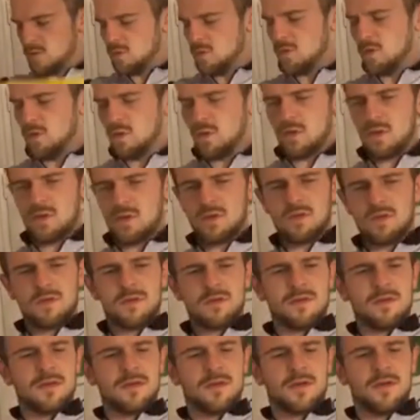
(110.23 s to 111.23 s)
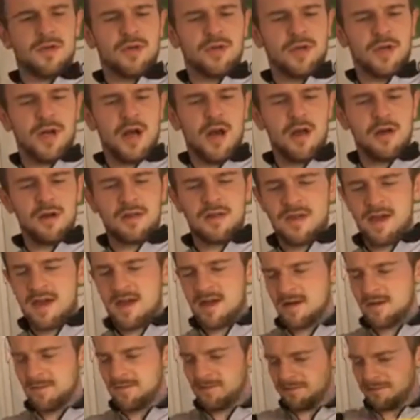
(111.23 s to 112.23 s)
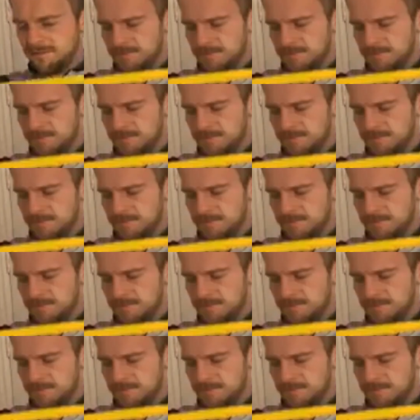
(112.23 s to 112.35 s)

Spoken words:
Ooh, good clunk there.